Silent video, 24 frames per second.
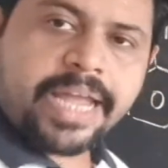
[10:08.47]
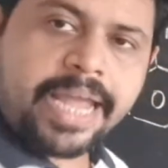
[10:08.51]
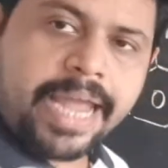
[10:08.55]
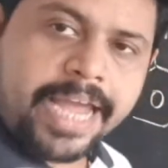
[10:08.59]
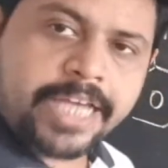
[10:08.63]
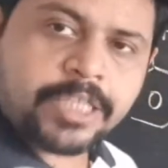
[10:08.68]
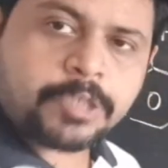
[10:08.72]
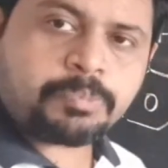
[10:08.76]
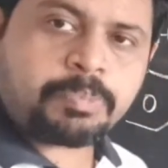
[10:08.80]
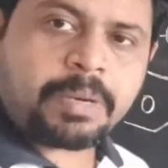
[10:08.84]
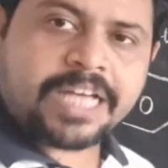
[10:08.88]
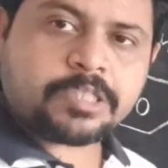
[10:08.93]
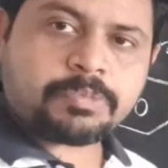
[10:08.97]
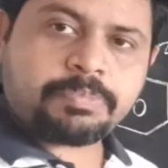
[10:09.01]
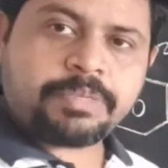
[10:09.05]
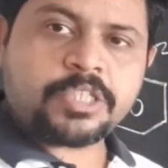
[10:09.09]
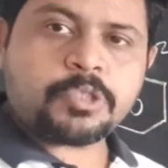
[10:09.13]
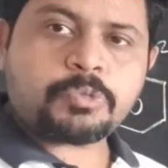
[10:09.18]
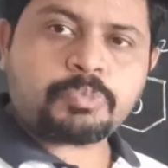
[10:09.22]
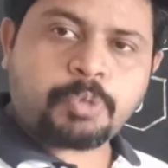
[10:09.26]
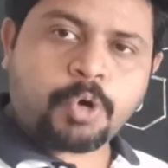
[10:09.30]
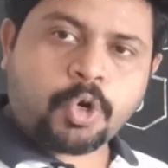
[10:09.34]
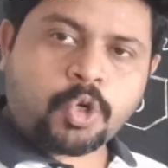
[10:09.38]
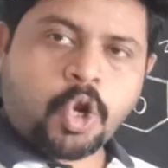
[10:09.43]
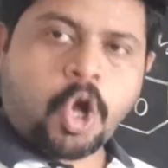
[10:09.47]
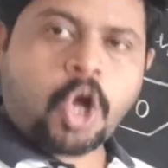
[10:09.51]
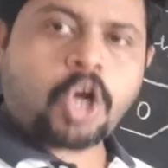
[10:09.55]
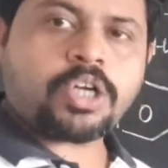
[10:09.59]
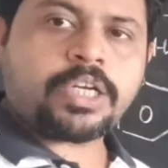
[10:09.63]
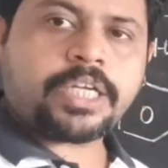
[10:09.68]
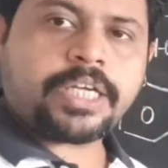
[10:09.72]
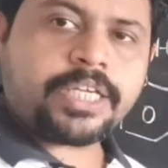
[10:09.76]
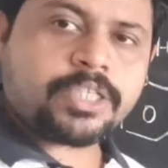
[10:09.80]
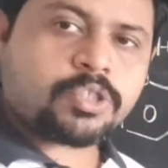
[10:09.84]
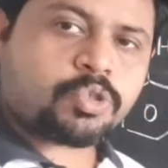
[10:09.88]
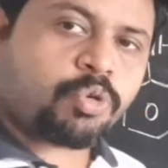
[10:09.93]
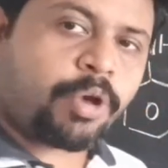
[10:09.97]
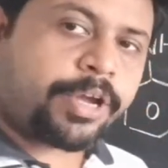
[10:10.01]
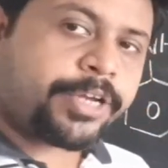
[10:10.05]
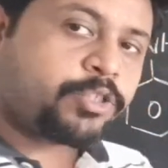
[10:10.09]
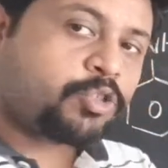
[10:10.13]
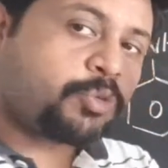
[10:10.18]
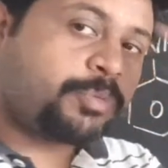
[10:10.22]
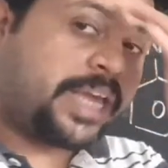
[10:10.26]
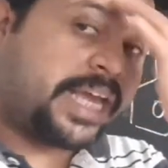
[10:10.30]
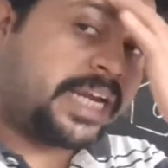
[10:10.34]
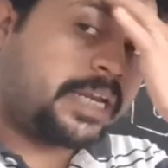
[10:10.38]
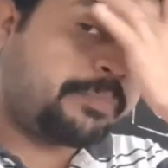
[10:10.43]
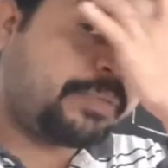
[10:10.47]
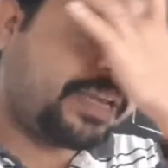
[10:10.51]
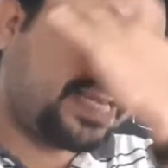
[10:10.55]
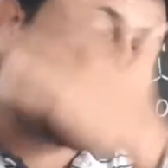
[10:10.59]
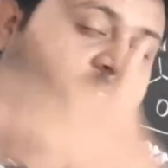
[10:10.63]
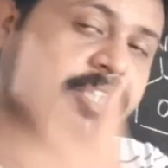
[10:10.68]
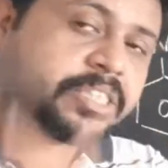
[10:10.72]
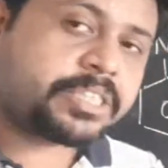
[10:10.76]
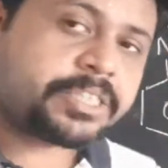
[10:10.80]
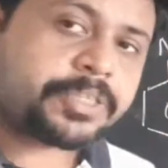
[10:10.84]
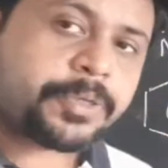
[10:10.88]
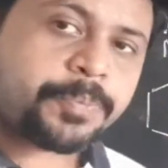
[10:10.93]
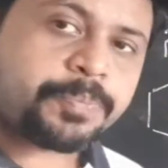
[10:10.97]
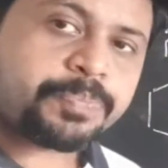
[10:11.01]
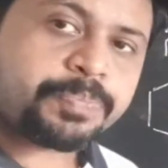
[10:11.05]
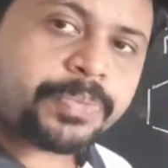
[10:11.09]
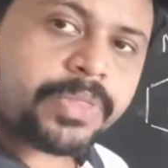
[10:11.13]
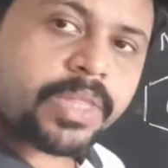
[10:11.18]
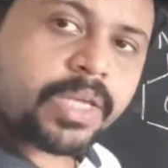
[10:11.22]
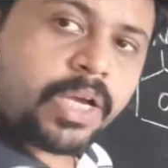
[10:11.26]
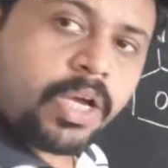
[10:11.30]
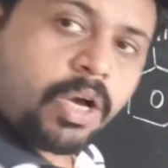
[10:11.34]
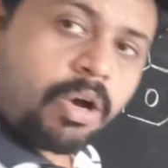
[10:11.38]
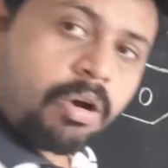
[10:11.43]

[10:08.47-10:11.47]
H plus means proton is going to be eliminated?